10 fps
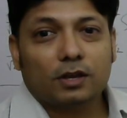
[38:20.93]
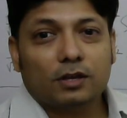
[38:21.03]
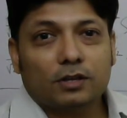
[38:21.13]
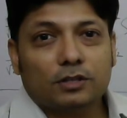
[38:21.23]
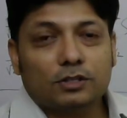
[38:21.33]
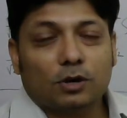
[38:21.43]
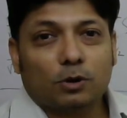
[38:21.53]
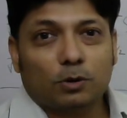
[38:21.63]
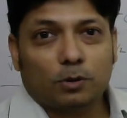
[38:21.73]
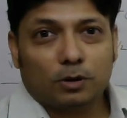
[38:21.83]

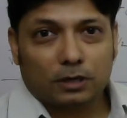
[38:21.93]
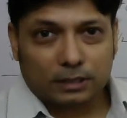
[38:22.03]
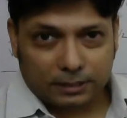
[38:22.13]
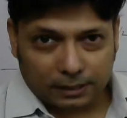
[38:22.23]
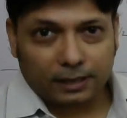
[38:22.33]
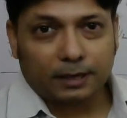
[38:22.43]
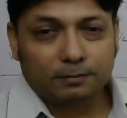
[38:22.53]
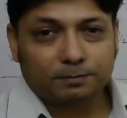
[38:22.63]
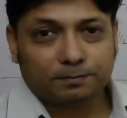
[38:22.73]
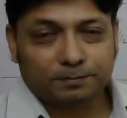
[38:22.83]
So till then,
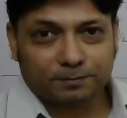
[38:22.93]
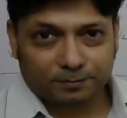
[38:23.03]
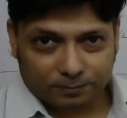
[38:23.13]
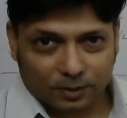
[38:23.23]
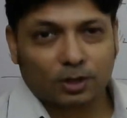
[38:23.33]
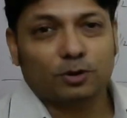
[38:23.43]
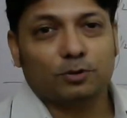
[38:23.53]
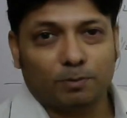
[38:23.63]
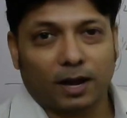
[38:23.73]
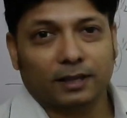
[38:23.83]

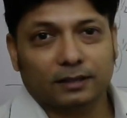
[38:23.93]
goodbye.